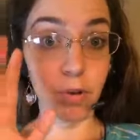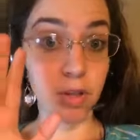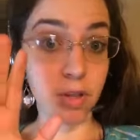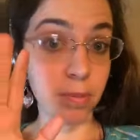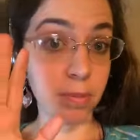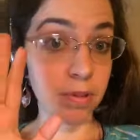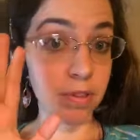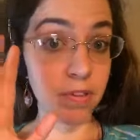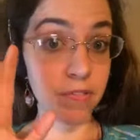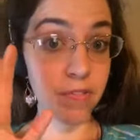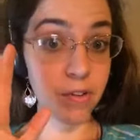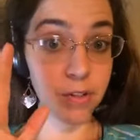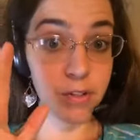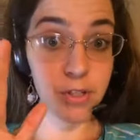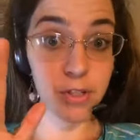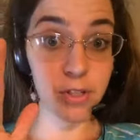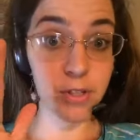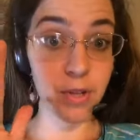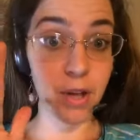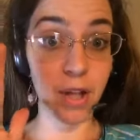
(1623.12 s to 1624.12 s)
with a
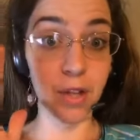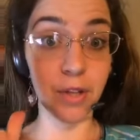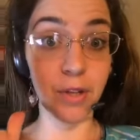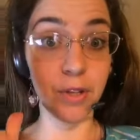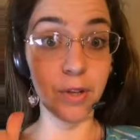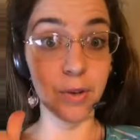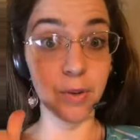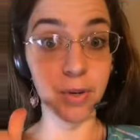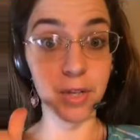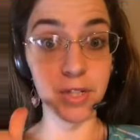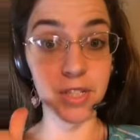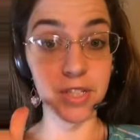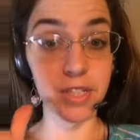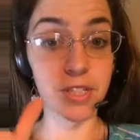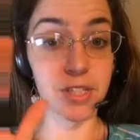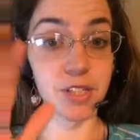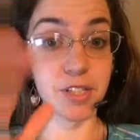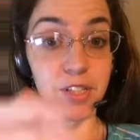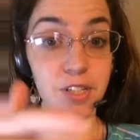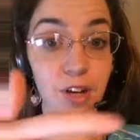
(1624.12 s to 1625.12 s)
filter, so I look gorgeous,
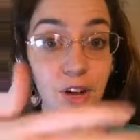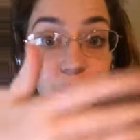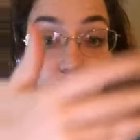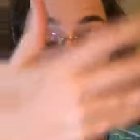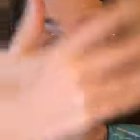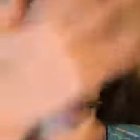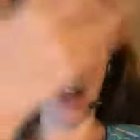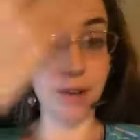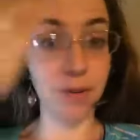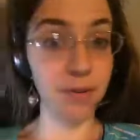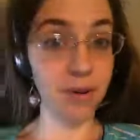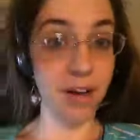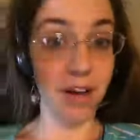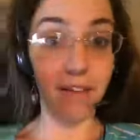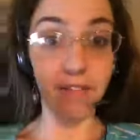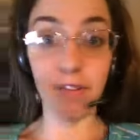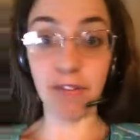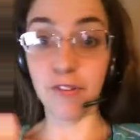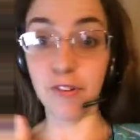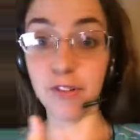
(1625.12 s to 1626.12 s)
because y'all, I do not
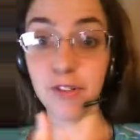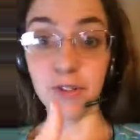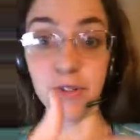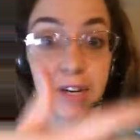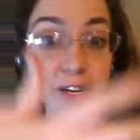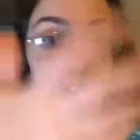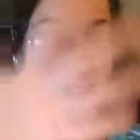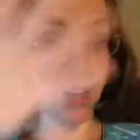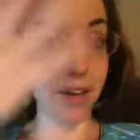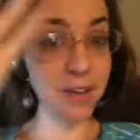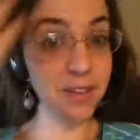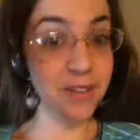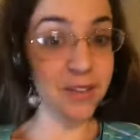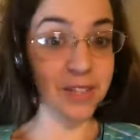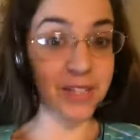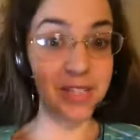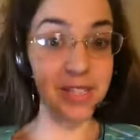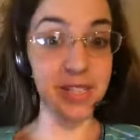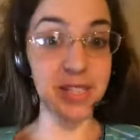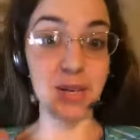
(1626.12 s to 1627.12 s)
have a filter right now and you
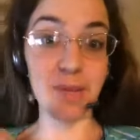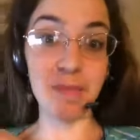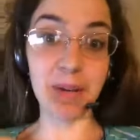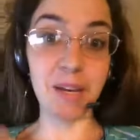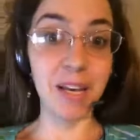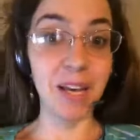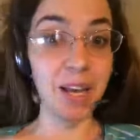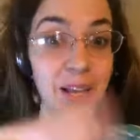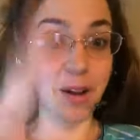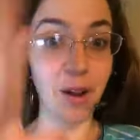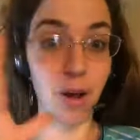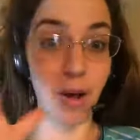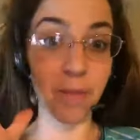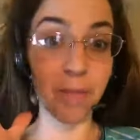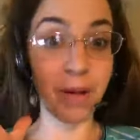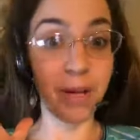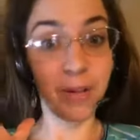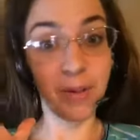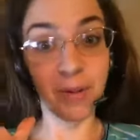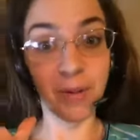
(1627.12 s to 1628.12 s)
can see me in all
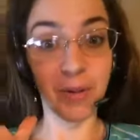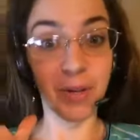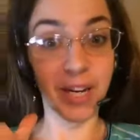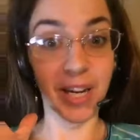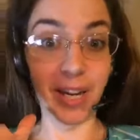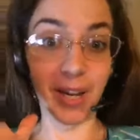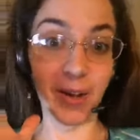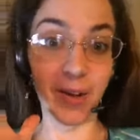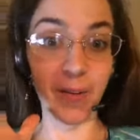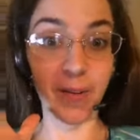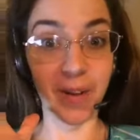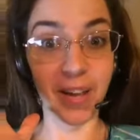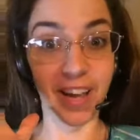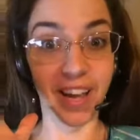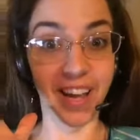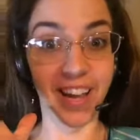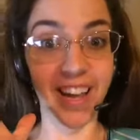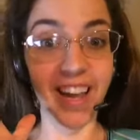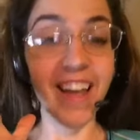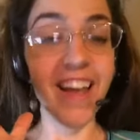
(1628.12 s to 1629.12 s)
my glory,
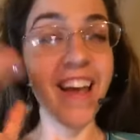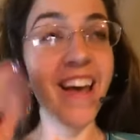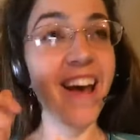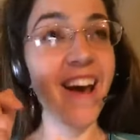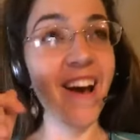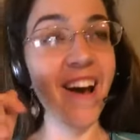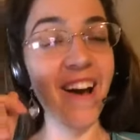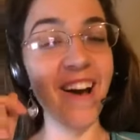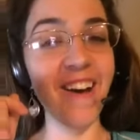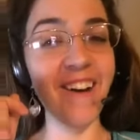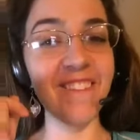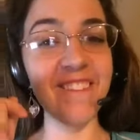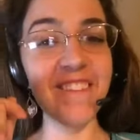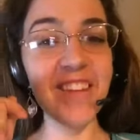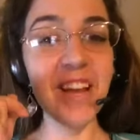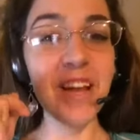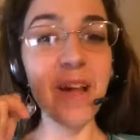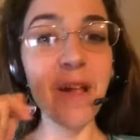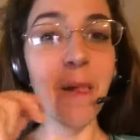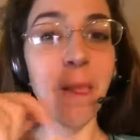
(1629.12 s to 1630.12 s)
okay?
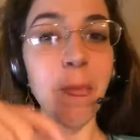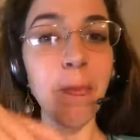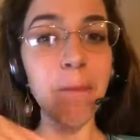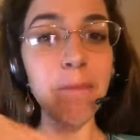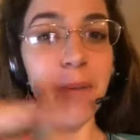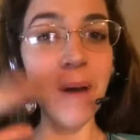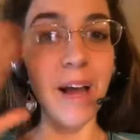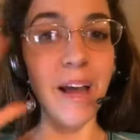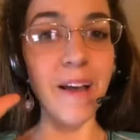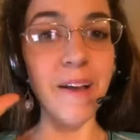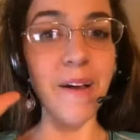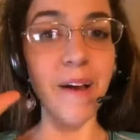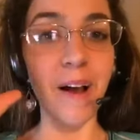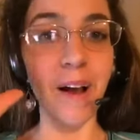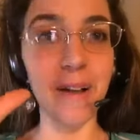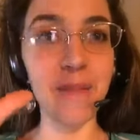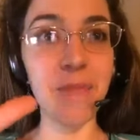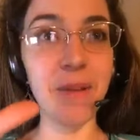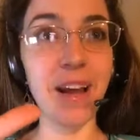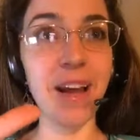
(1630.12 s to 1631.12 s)
But
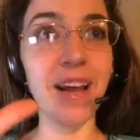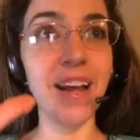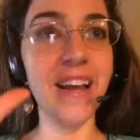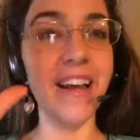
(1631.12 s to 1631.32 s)
on my